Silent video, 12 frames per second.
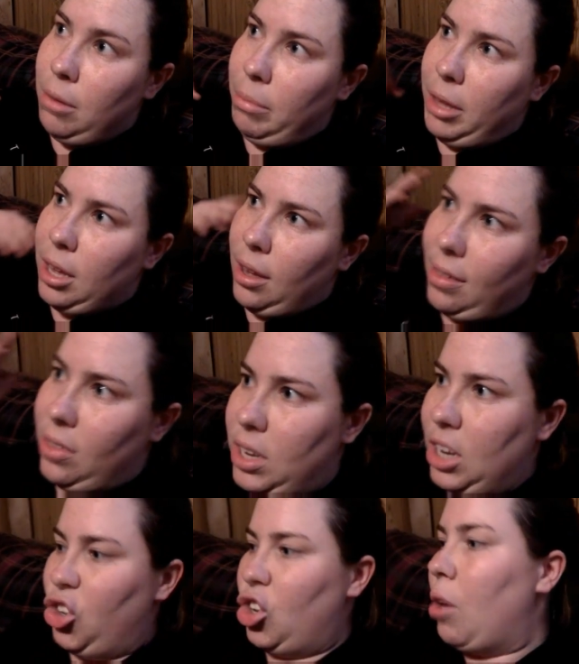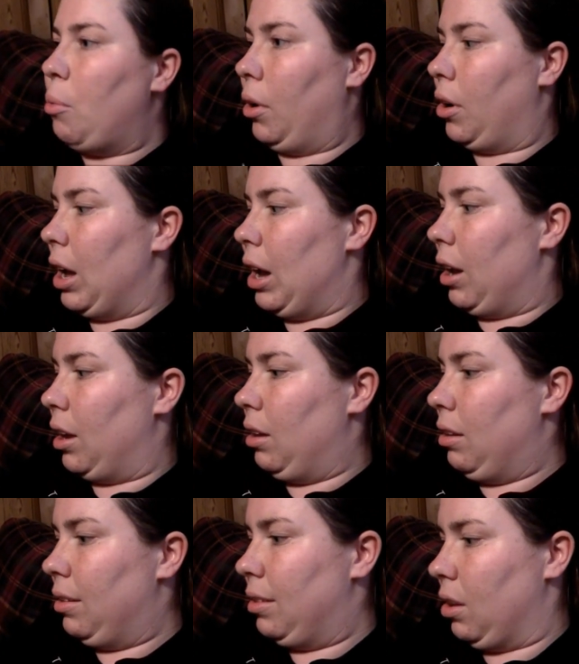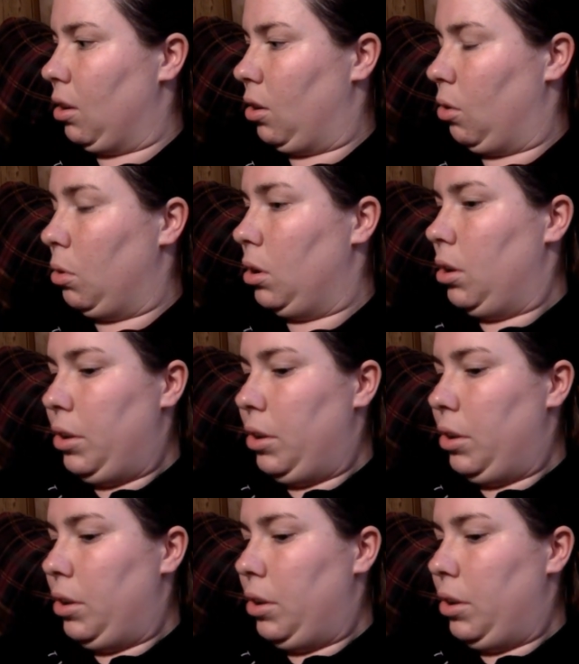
because of the Dish Network guy. So,